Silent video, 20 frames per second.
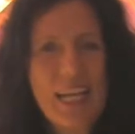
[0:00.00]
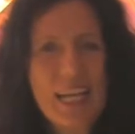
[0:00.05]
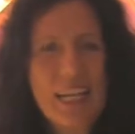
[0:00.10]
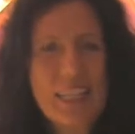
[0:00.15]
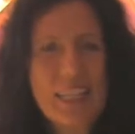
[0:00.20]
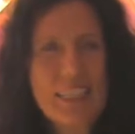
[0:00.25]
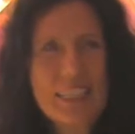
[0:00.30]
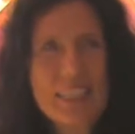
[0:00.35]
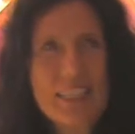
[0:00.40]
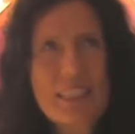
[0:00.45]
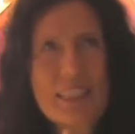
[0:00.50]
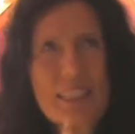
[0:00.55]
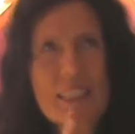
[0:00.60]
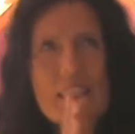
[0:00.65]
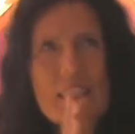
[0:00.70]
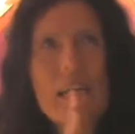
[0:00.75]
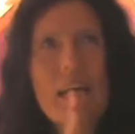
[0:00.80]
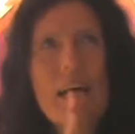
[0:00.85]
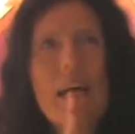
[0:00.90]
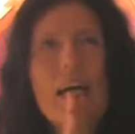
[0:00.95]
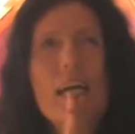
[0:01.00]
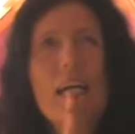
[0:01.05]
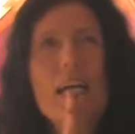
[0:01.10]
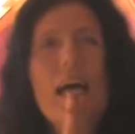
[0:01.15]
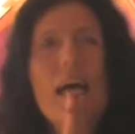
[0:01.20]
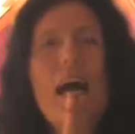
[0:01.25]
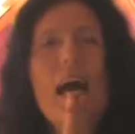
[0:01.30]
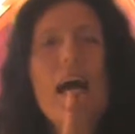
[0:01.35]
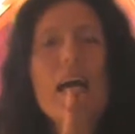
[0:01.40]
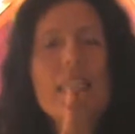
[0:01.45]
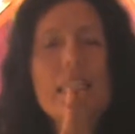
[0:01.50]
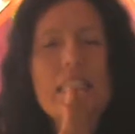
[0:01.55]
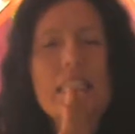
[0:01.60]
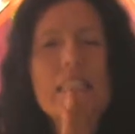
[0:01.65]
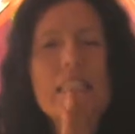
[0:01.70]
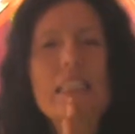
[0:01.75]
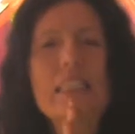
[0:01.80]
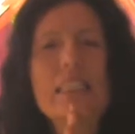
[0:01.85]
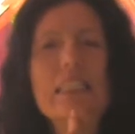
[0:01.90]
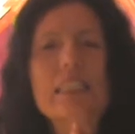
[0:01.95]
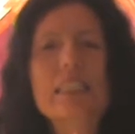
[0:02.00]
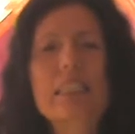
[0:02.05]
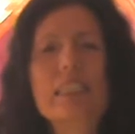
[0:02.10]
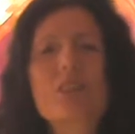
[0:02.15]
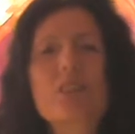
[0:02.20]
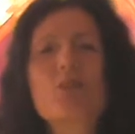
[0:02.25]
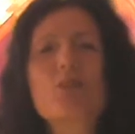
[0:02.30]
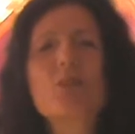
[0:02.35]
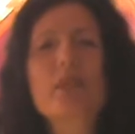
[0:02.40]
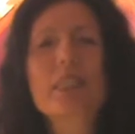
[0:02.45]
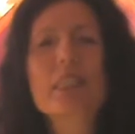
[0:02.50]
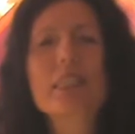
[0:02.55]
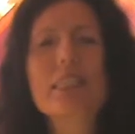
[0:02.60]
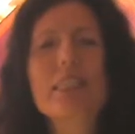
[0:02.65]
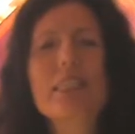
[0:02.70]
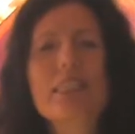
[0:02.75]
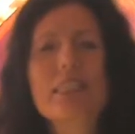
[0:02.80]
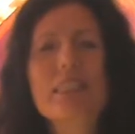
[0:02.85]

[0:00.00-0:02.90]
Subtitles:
And I asked the trees,